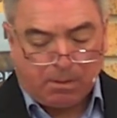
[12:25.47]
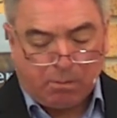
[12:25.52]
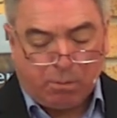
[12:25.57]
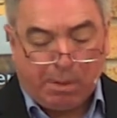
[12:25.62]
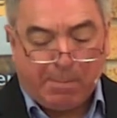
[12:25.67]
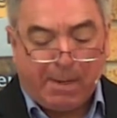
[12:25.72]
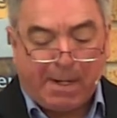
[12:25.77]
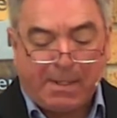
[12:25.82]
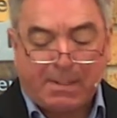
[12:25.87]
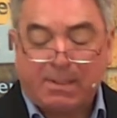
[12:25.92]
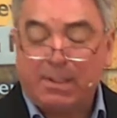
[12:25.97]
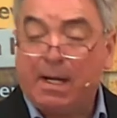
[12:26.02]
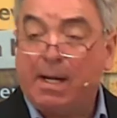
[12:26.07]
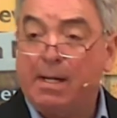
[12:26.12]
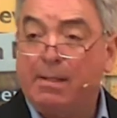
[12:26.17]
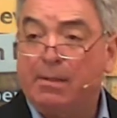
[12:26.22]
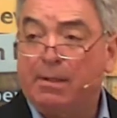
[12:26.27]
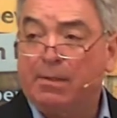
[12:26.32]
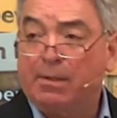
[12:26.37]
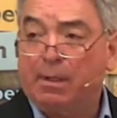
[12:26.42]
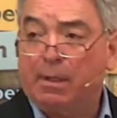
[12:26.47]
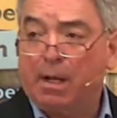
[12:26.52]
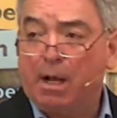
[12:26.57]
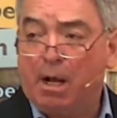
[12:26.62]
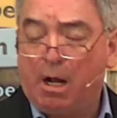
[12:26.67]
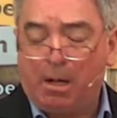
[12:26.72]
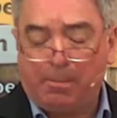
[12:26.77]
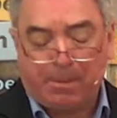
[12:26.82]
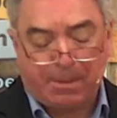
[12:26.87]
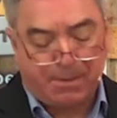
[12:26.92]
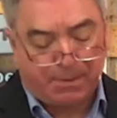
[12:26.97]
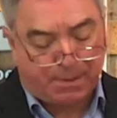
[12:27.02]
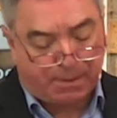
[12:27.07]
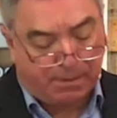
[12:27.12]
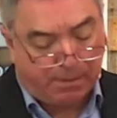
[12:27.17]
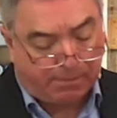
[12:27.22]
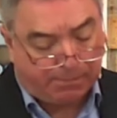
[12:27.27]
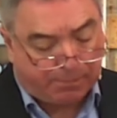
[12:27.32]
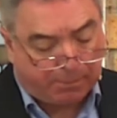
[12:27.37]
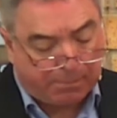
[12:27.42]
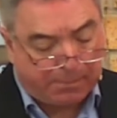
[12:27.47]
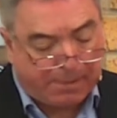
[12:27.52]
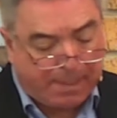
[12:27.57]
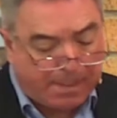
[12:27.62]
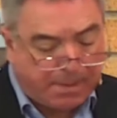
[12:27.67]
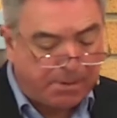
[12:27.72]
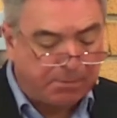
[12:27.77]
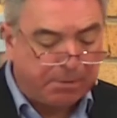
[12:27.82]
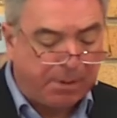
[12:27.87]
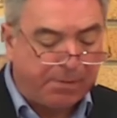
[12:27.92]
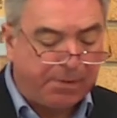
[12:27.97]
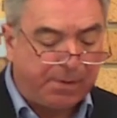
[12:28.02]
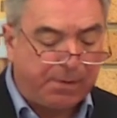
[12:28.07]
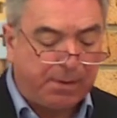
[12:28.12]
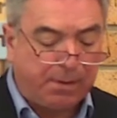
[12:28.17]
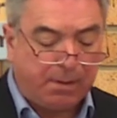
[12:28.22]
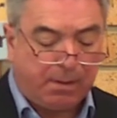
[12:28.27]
we may say that the carpenter from Nazareth